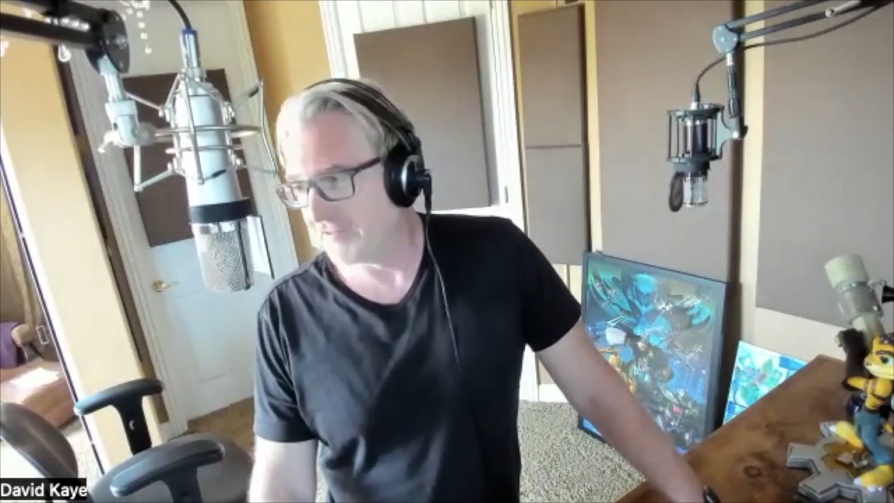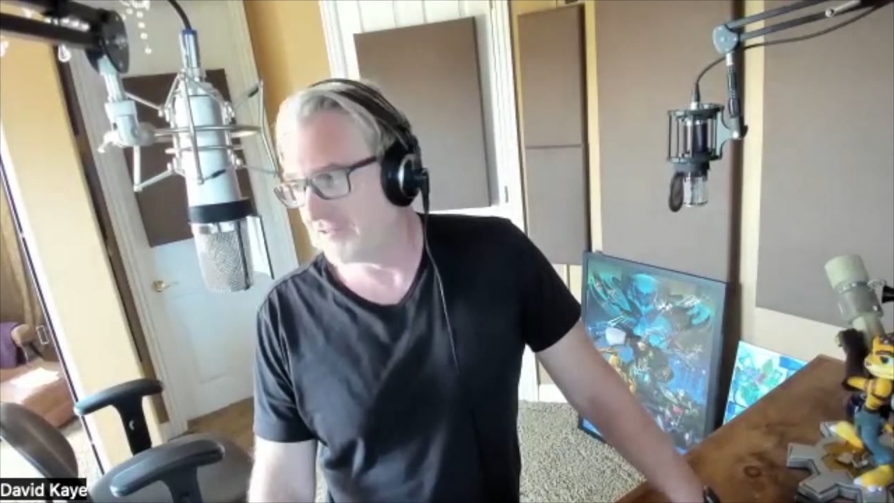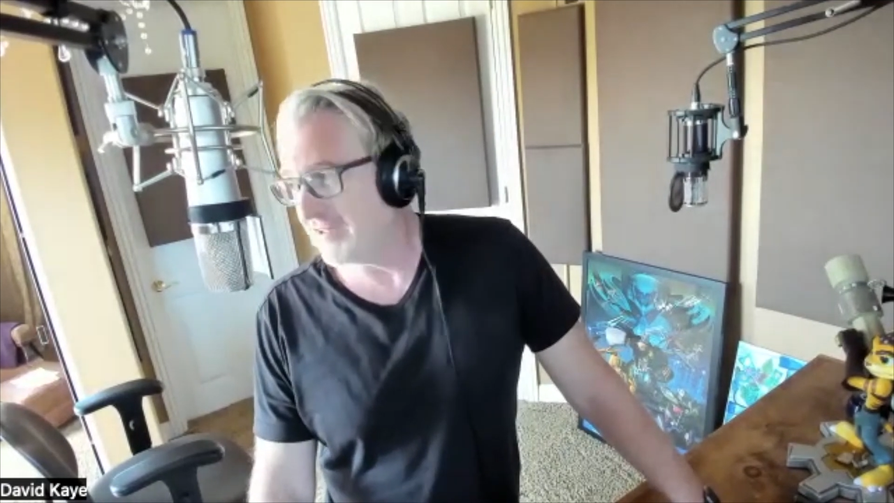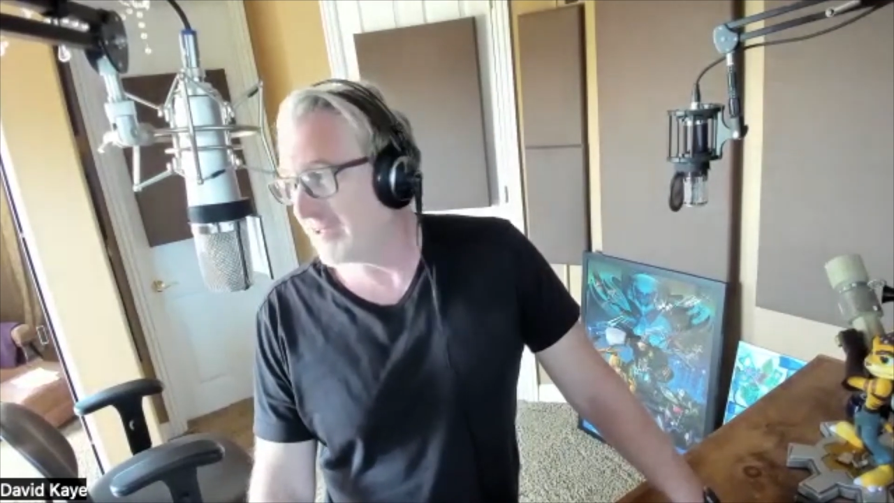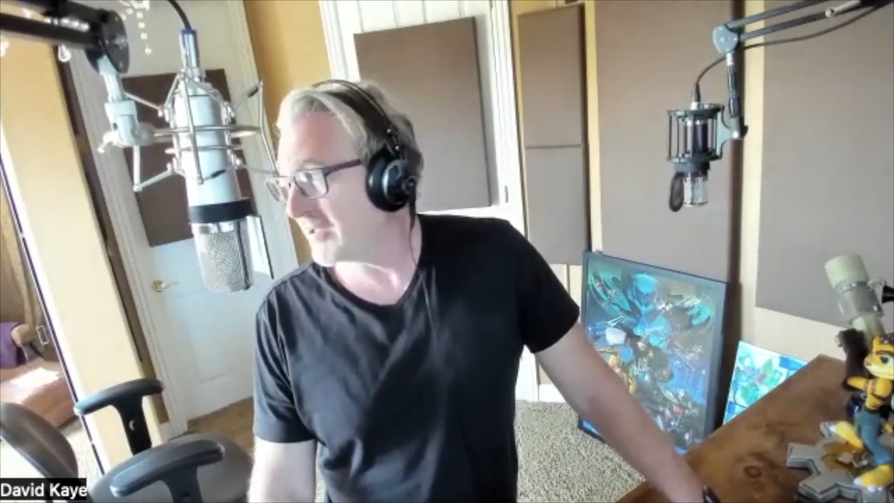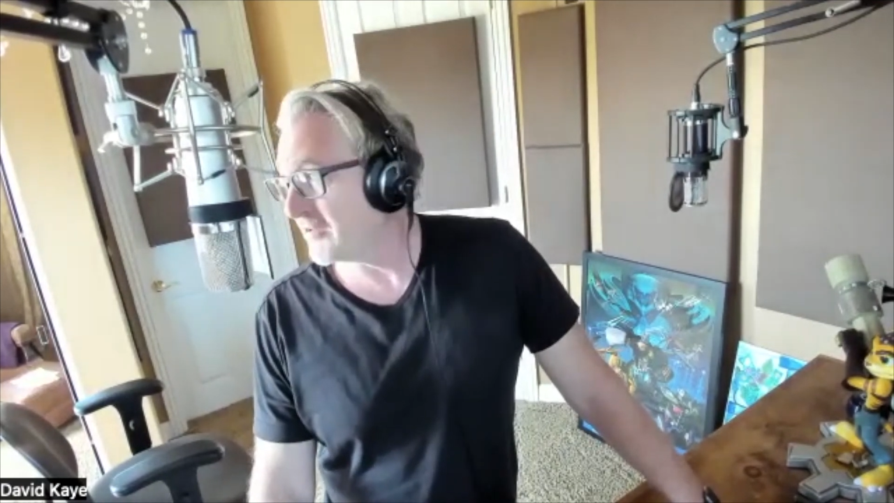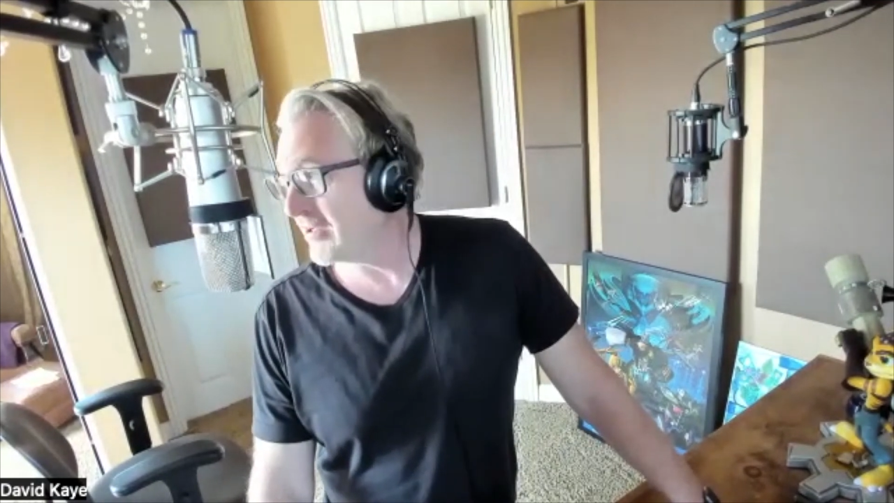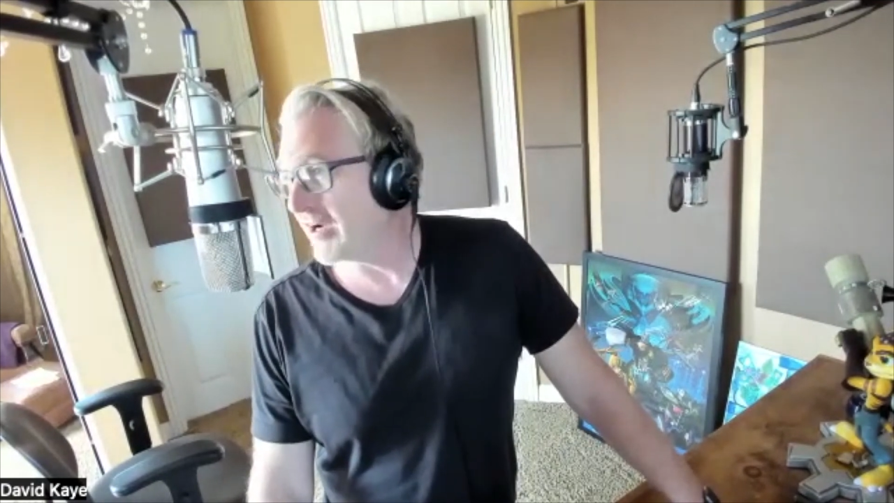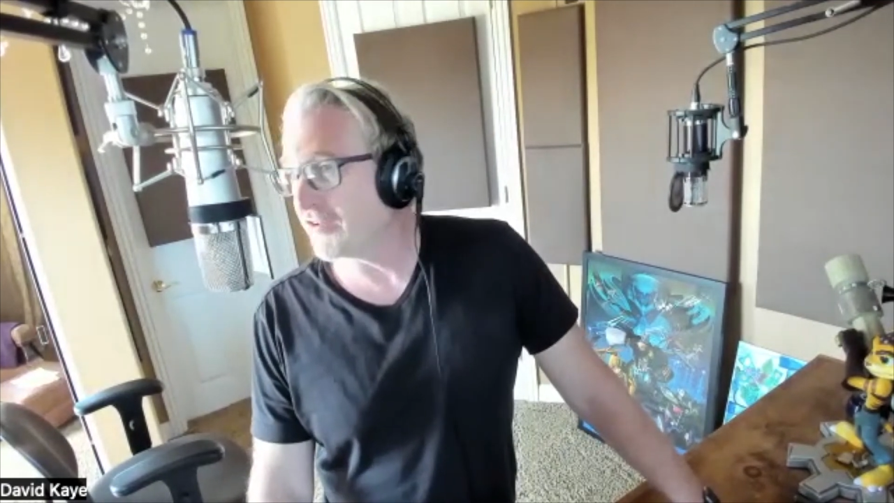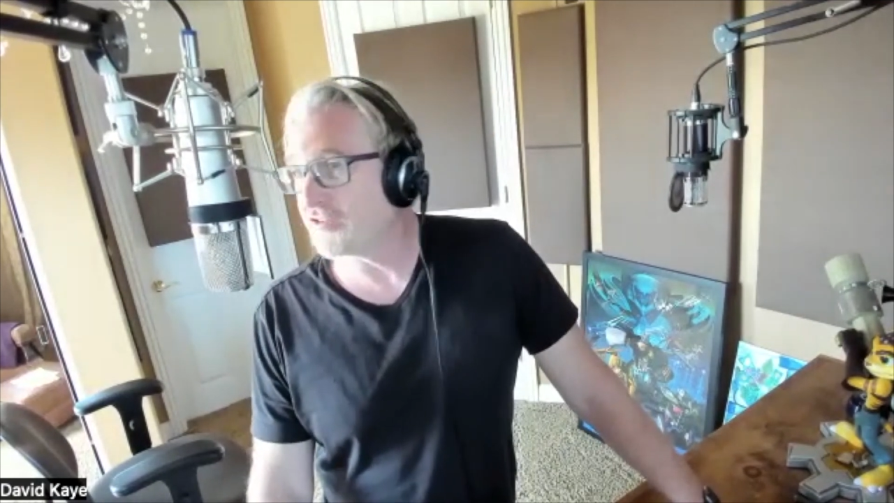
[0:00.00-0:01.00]

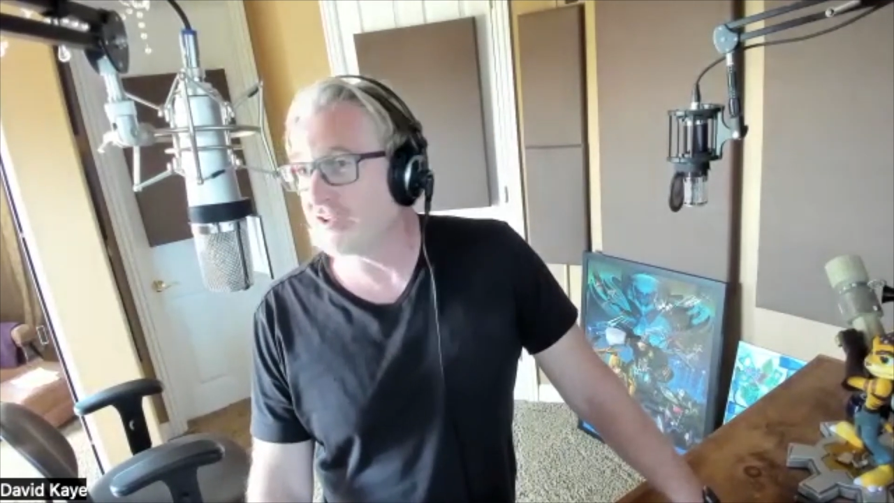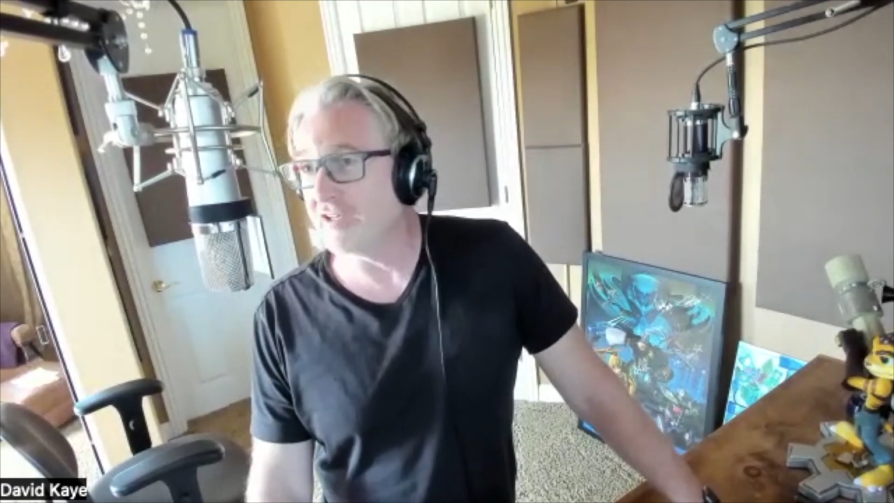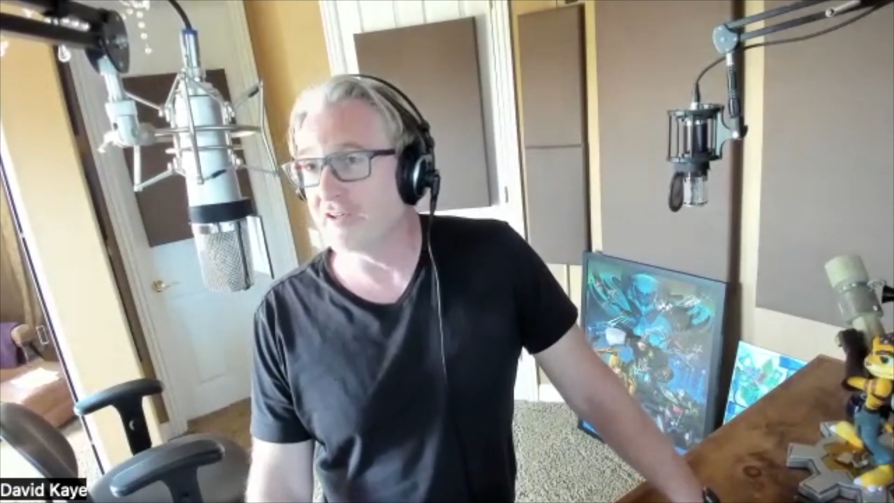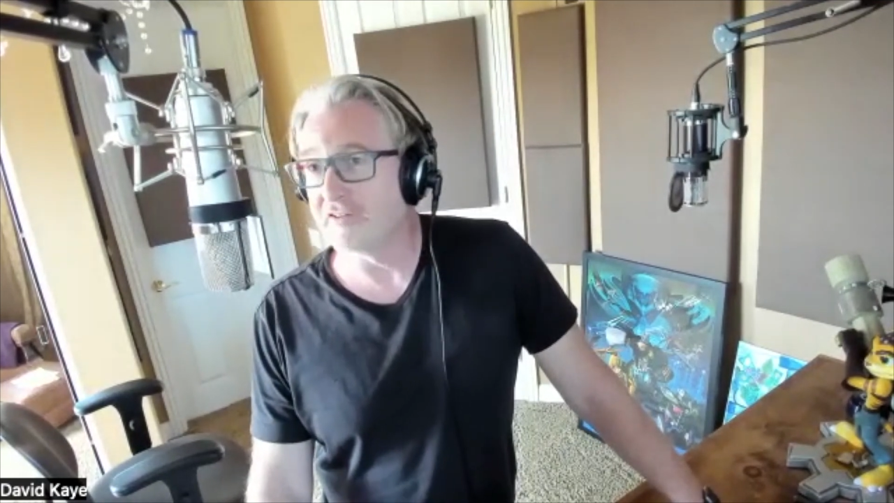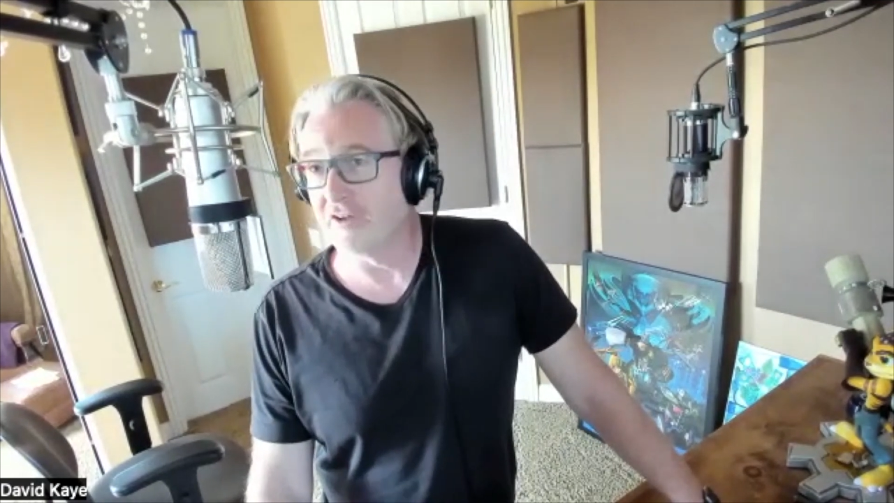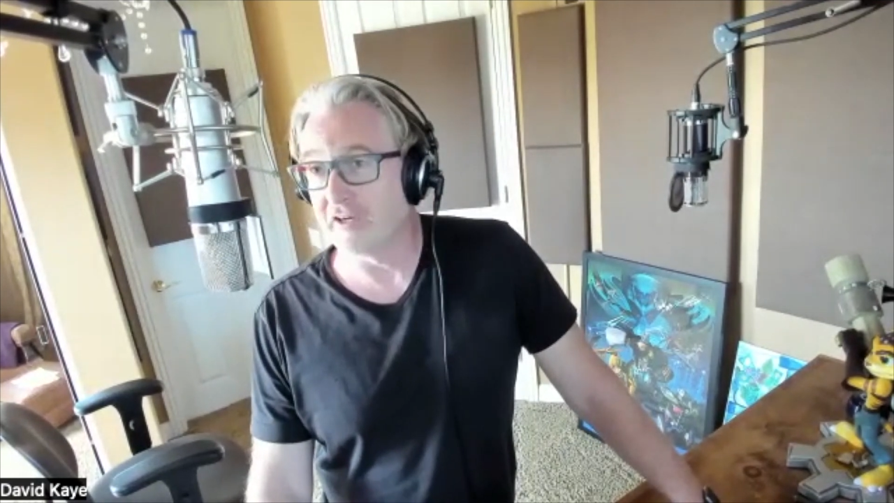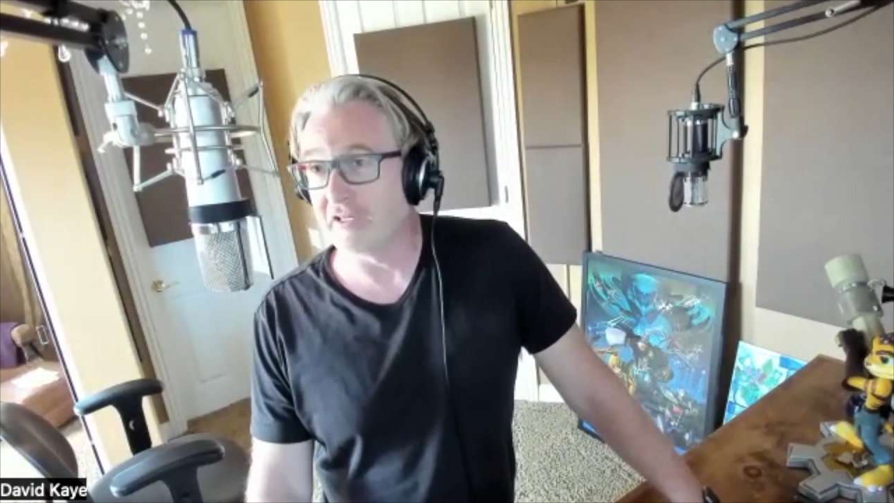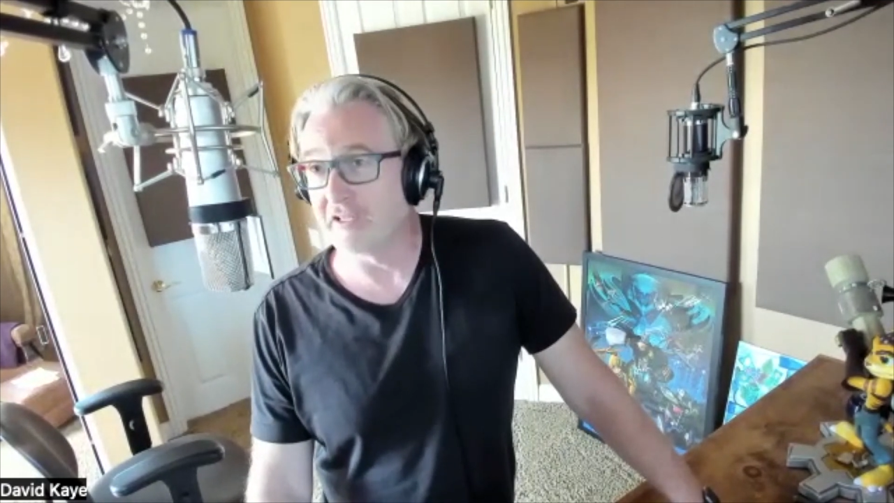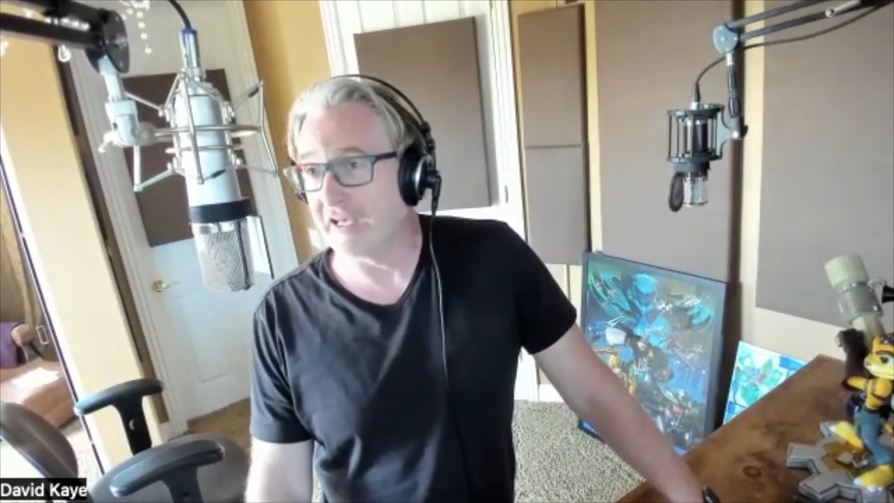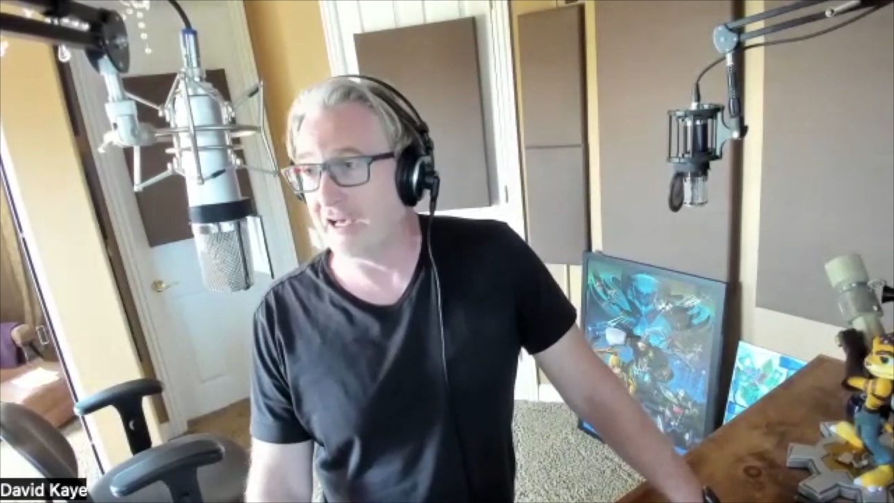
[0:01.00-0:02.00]
DIC, done
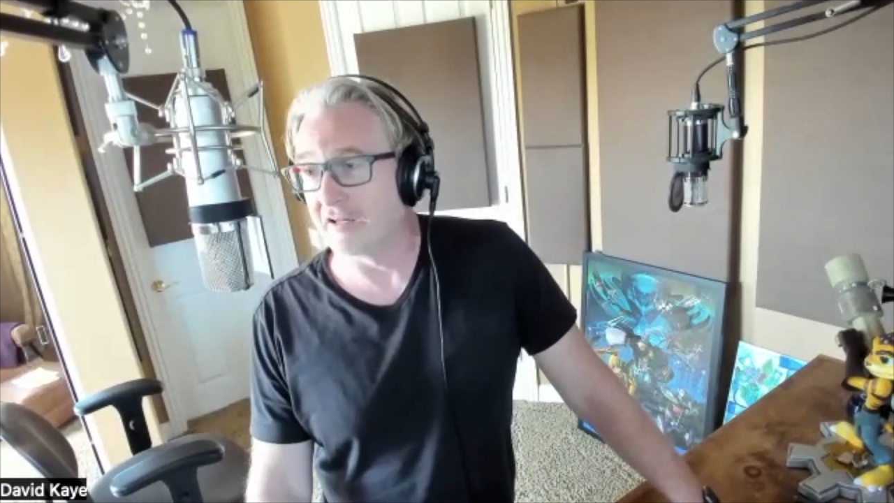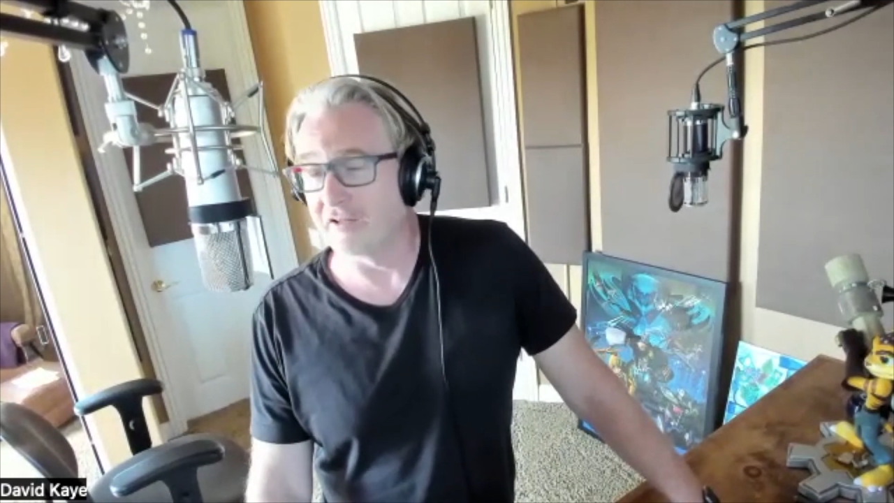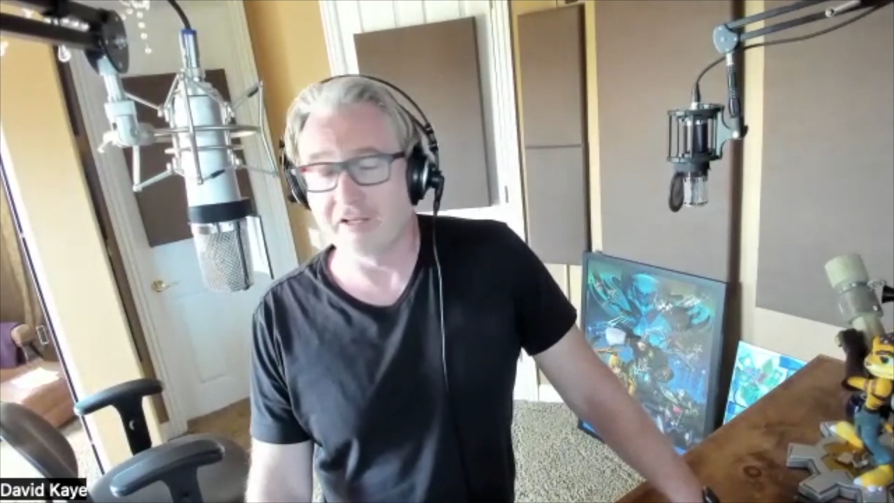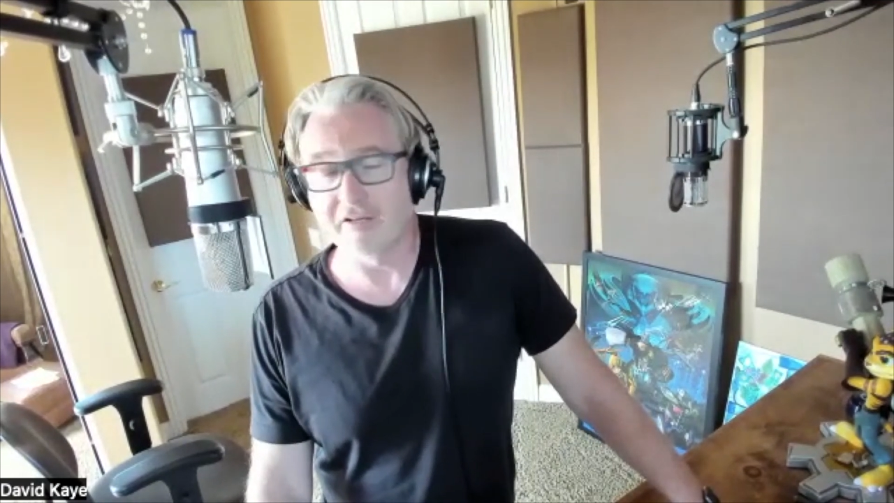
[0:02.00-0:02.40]
in Canada.